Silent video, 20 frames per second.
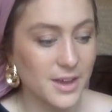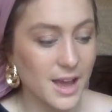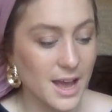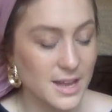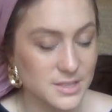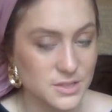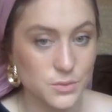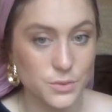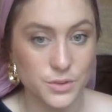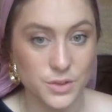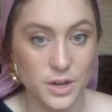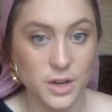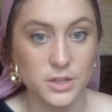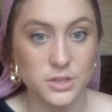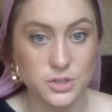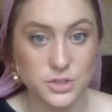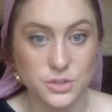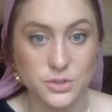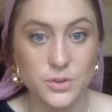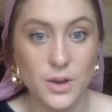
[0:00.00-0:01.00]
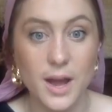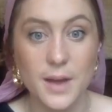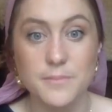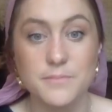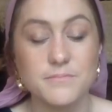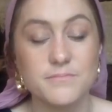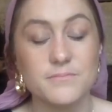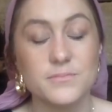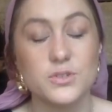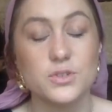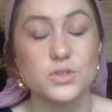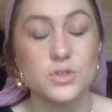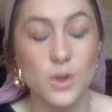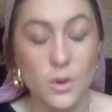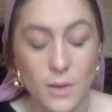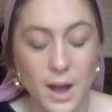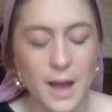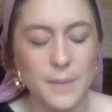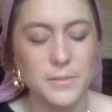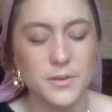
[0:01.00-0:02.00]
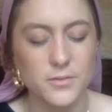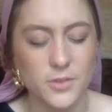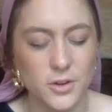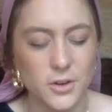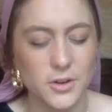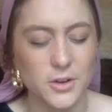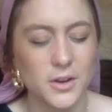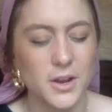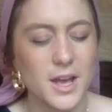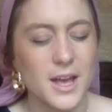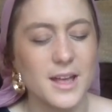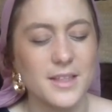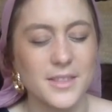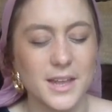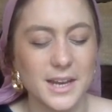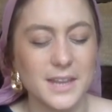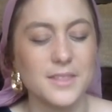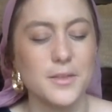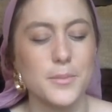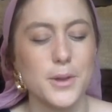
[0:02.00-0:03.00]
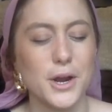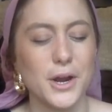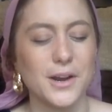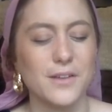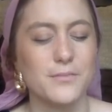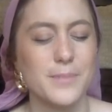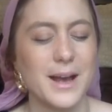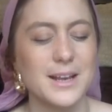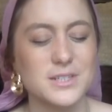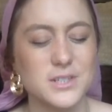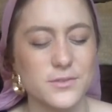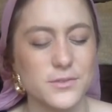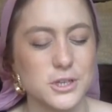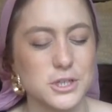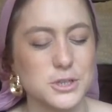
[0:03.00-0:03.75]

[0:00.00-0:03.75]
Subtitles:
as an Orthodox Jew, I'm so happy for her that in the merit of Passover,